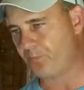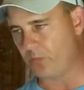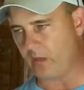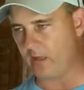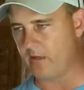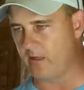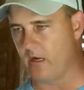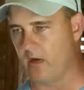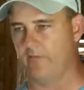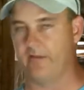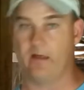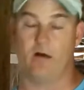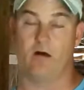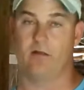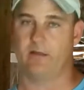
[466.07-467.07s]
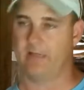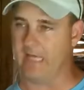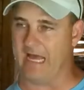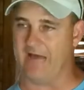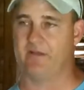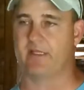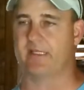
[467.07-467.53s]
you know,
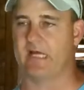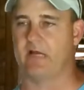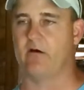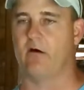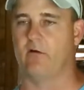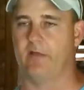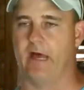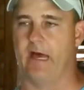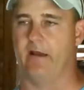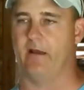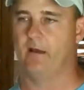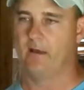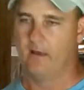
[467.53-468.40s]
having said all that,